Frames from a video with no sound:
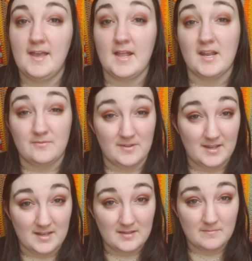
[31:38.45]
And I feel
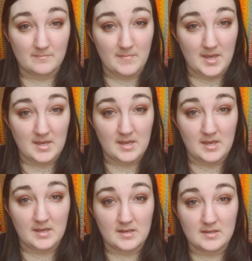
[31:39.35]
like
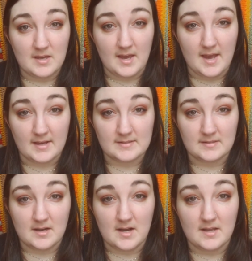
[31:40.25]
making a
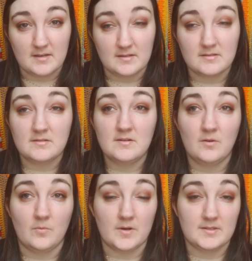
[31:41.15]
hexagon
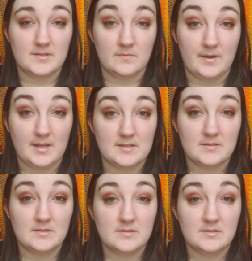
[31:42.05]
worsted weight